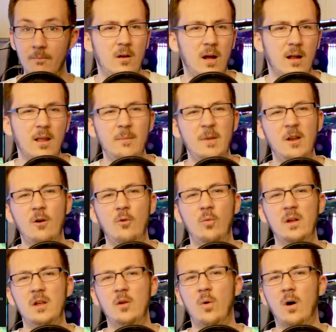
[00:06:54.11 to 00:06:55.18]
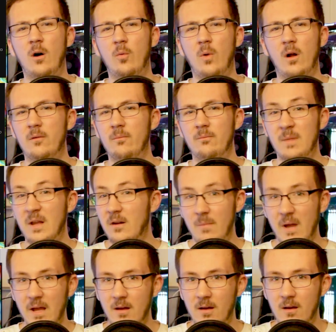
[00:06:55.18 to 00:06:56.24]
Now let me know what you all want me to
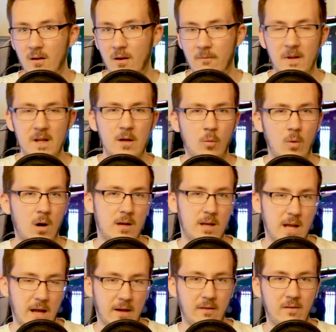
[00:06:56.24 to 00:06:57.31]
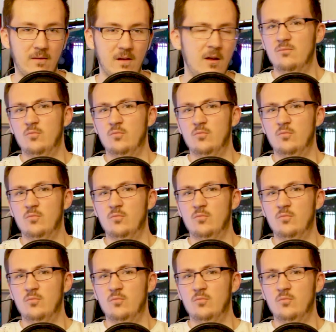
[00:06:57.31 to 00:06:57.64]
make a video on next.